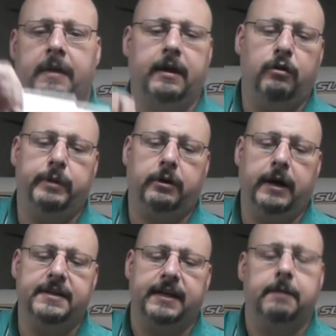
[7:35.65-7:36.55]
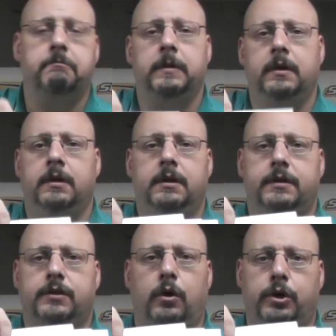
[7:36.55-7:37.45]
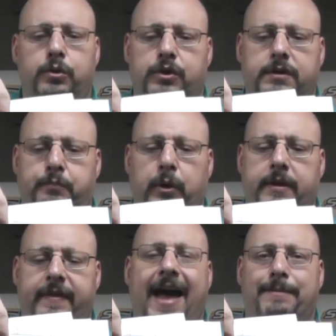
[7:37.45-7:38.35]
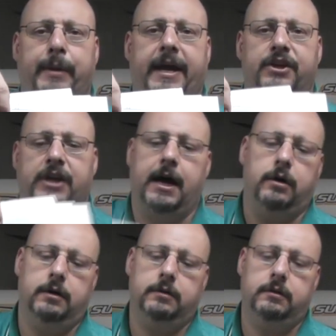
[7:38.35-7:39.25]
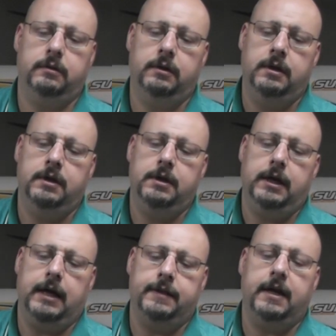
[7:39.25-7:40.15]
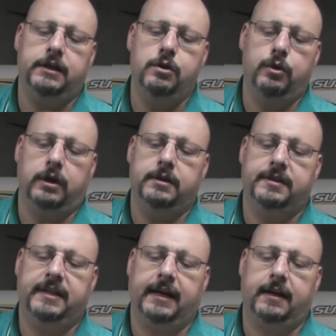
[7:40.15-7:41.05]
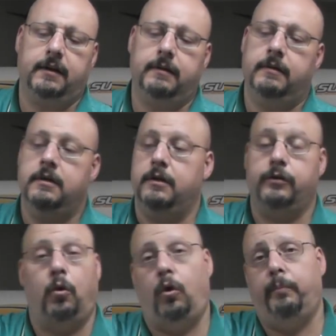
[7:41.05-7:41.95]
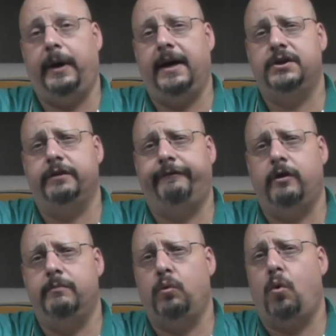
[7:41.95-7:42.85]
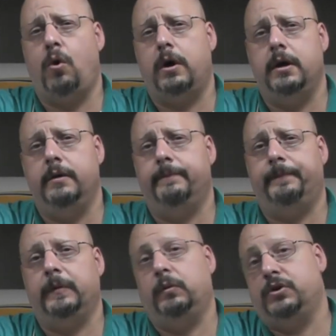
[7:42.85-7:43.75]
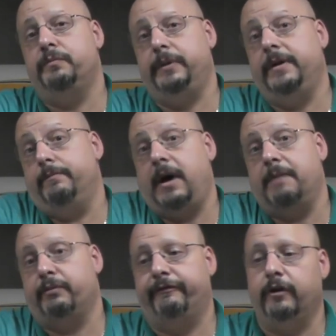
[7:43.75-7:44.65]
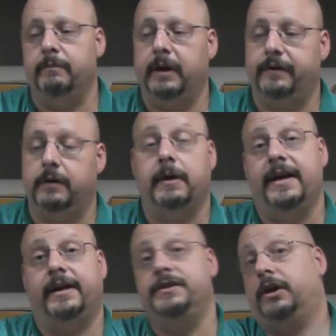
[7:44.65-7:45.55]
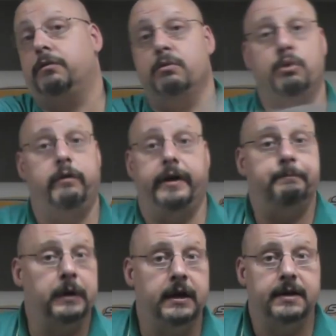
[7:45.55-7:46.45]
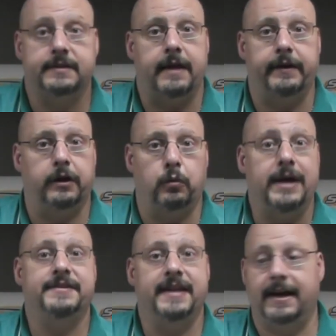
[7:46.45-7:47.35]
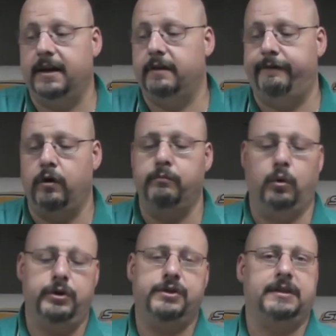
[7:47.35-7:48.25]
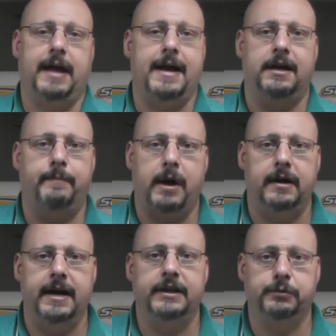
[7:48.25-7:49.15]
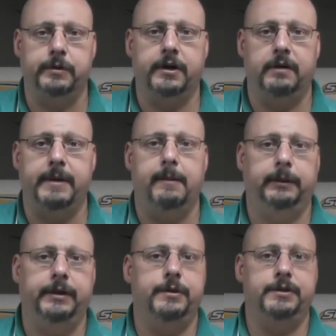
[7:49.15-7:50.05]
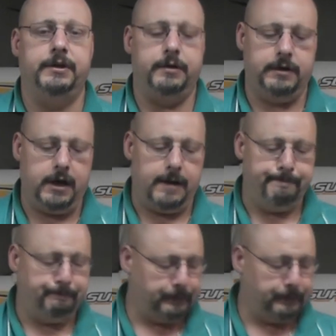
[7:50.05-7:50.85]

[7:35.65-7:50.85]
That would be crazy. So you just print that page out, and then you could stick the whole page to foam board, which would be my preferred method, right? Because you can remove it. It's not like you're wasting any of the foam board. You just line it up on an edge where you're going to be able to use it, and you're done.